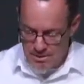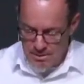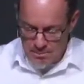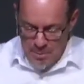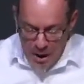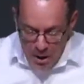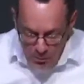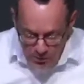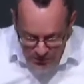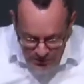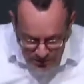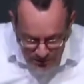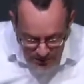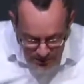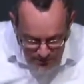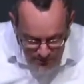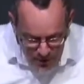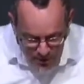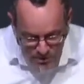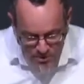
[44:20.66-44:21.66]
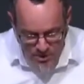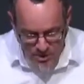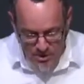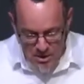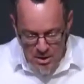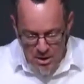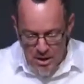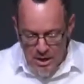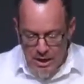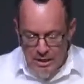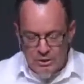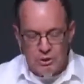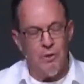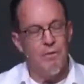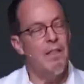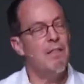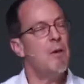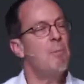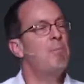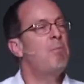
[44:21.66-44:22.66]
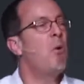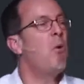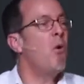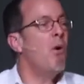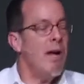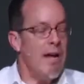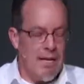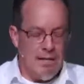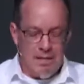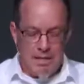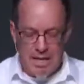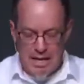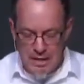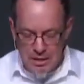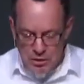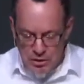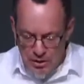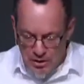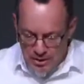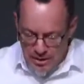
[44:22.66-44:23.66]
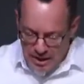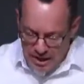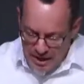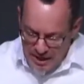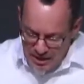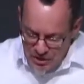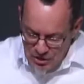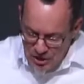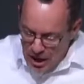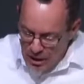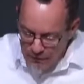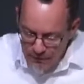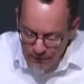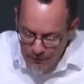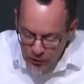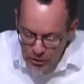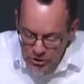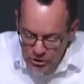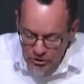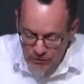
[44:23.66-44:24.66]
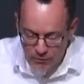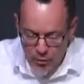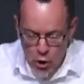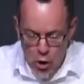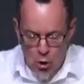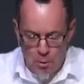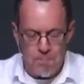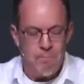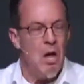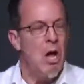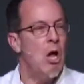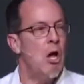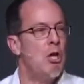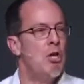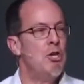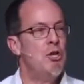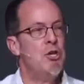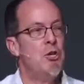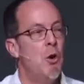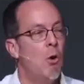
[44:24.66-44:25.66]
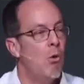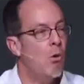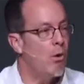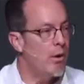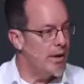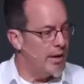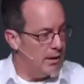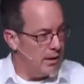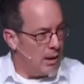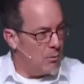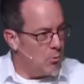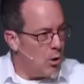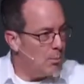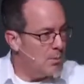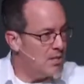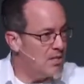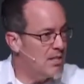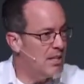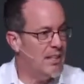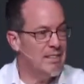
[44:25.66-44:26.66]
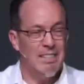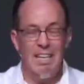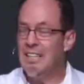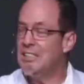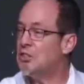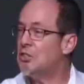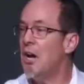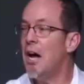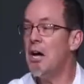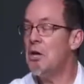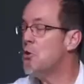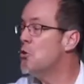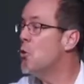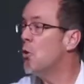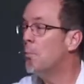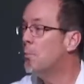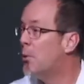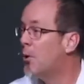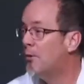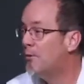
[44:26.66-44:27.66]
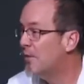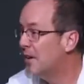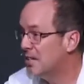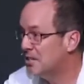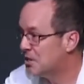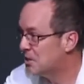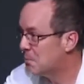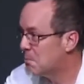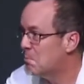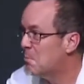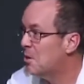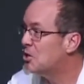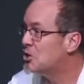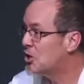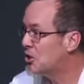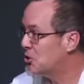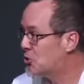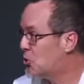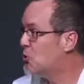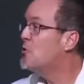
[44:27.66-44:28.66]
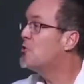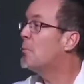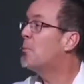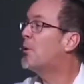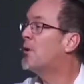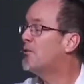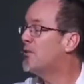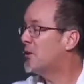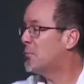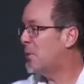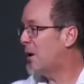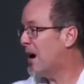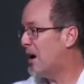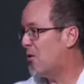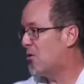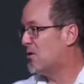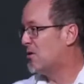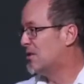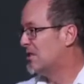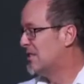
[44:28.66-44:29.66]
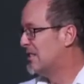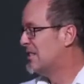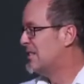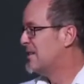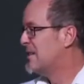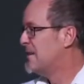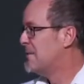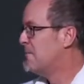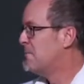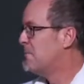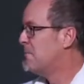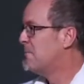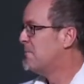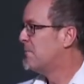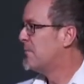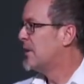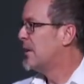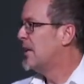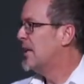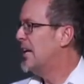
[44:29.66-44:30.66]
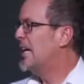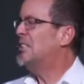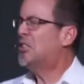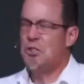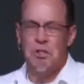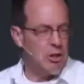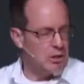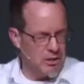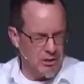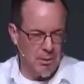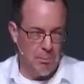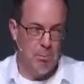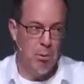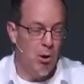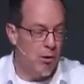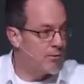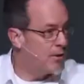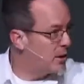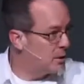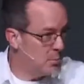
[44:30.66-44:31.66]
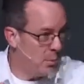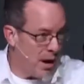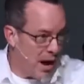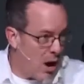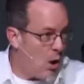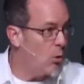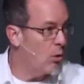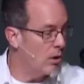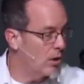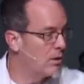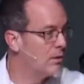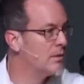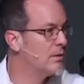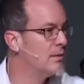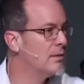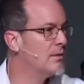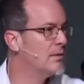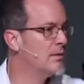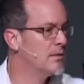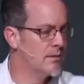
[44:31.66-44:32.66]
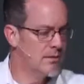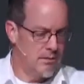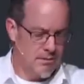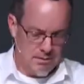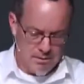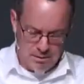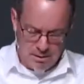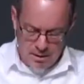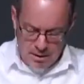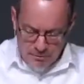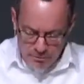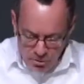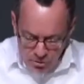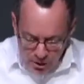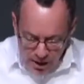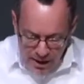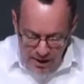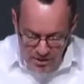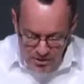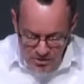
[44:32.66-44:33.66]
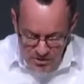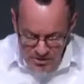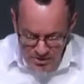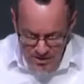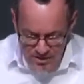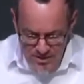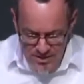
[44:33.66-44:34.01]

Powers to live under. So then the point is, is not, first of all, your, in, in Romans 6, it's not your perfect submission to the perfect power. It's just the perfect power of grace.